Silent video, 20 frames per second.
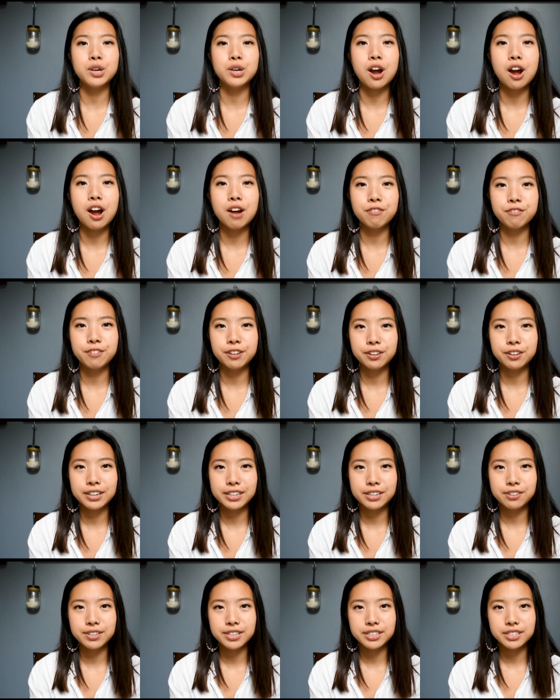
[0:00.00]
not feel
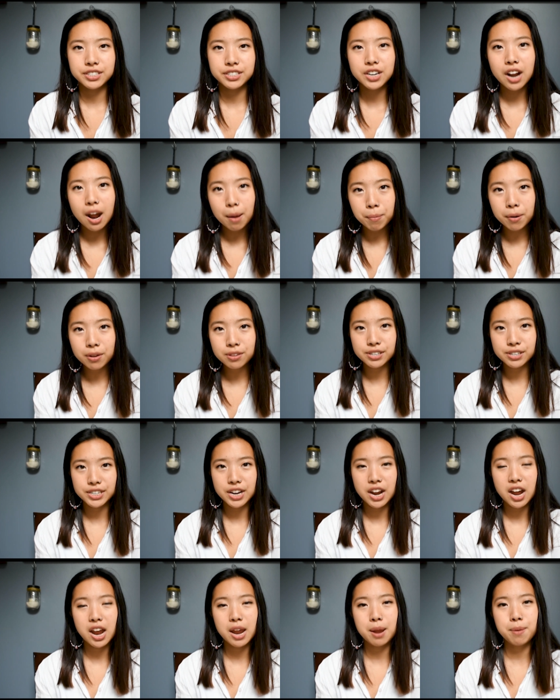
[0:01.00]
like you need to shop all the
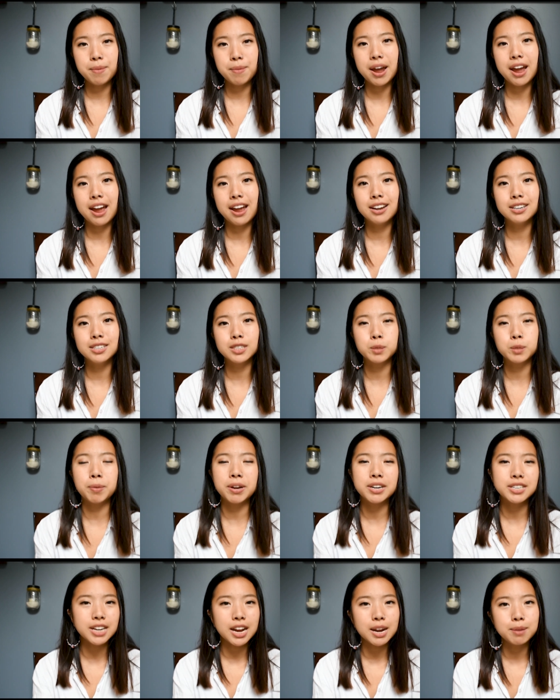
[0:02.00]
time and
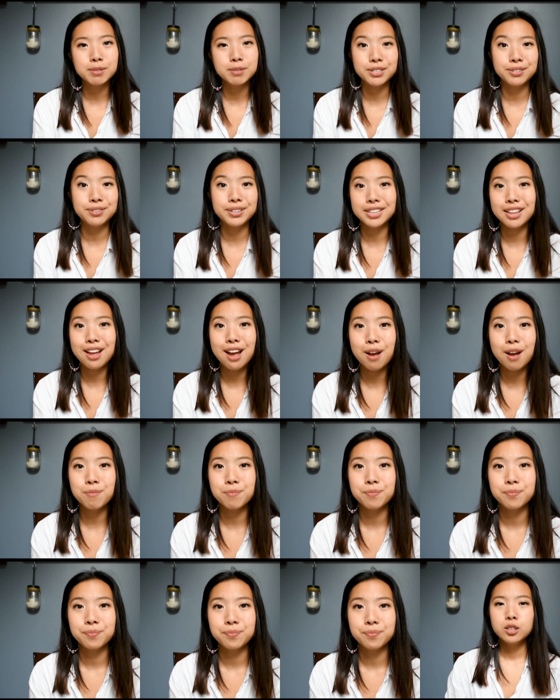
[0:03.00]
spend time doing that.
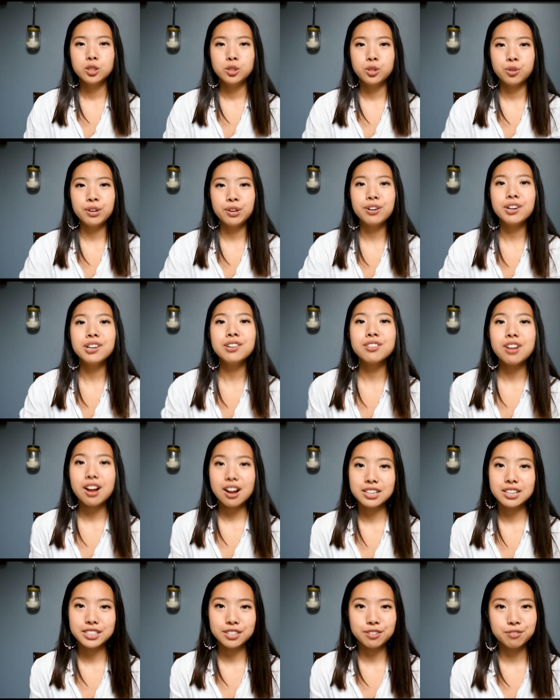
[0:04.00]
So there are
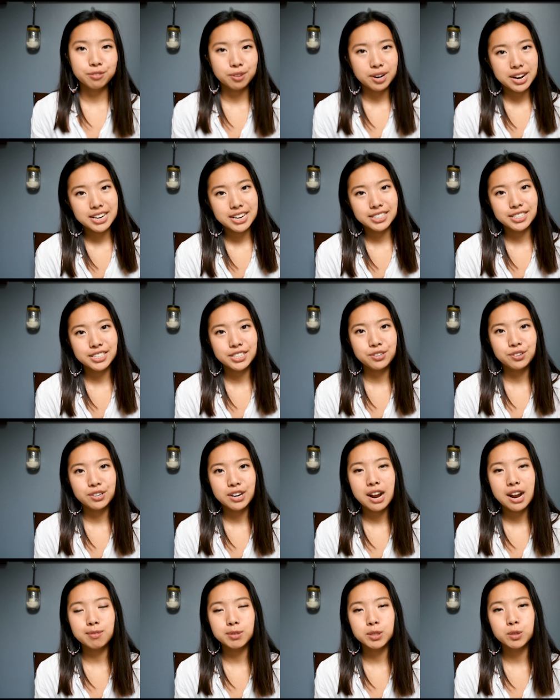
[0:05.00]
lots of ways to do a
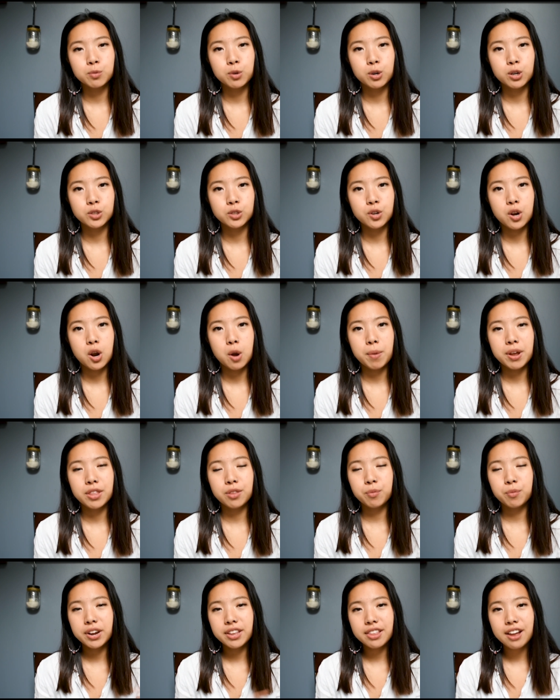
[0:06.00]
capsule wardrobe, and
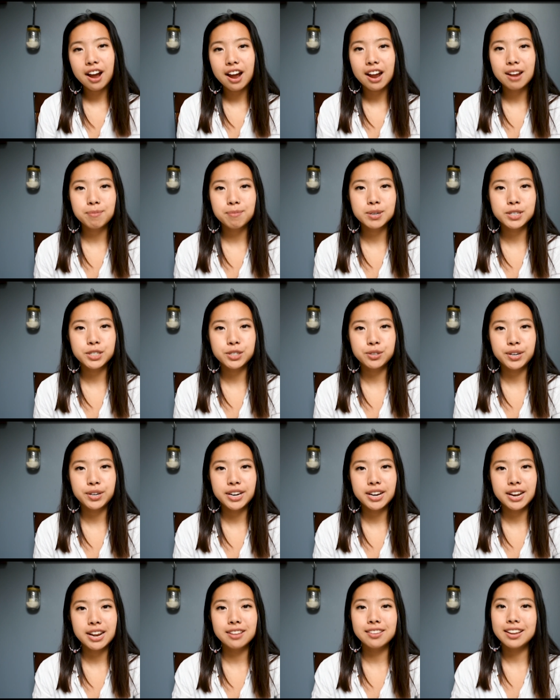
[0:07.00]
the way that I've been doing
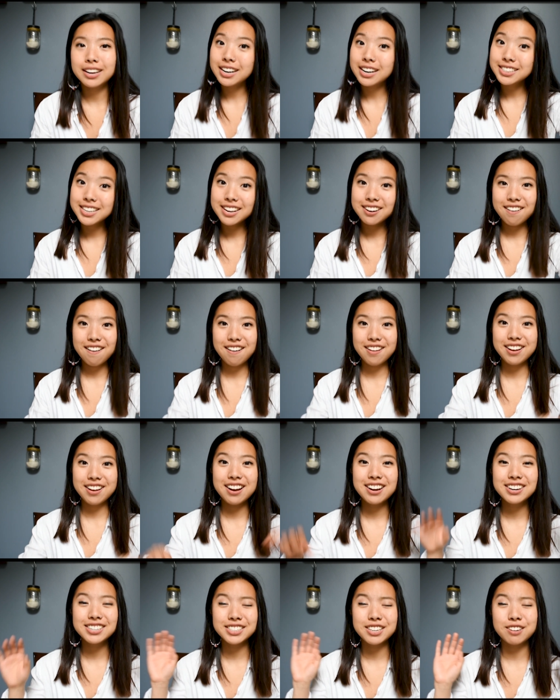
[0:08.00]
it, like I said earlier,
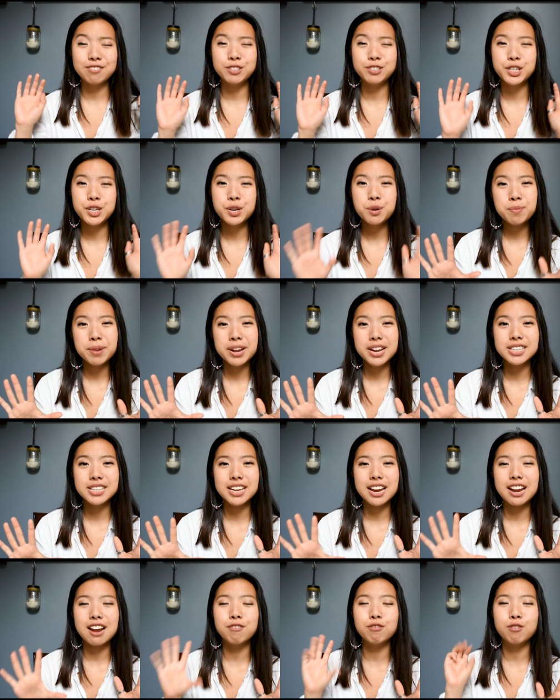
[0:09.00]
I just have 2 bins.
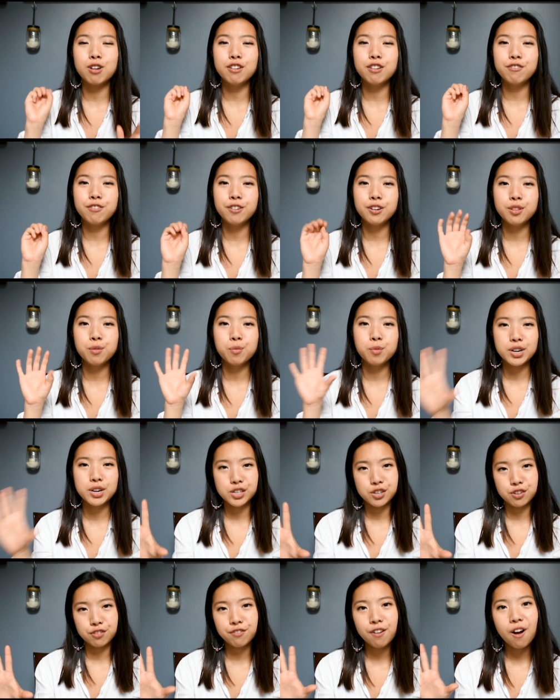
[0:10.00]
I have one for the
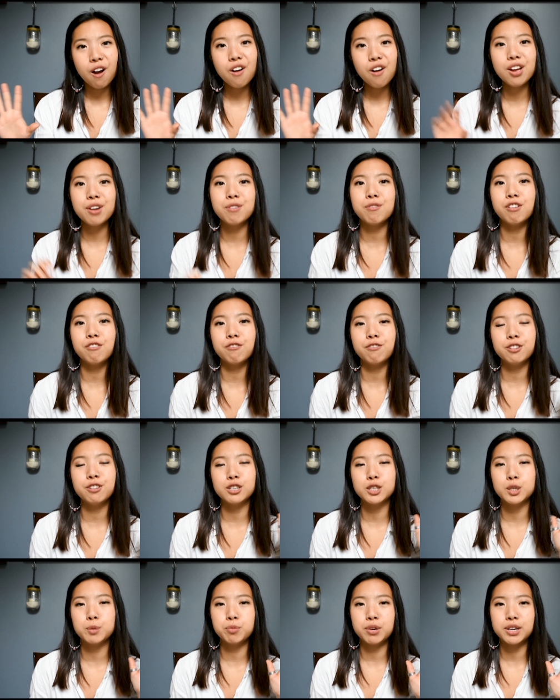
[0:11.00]
winter fall and one for the
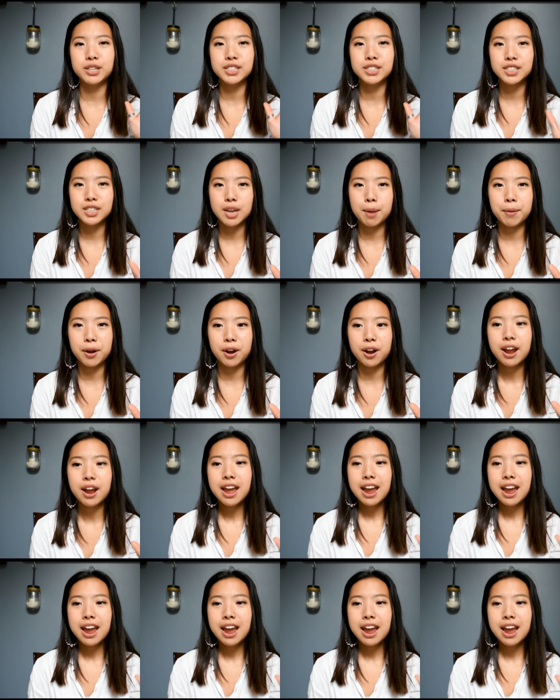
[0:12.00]
spring summer,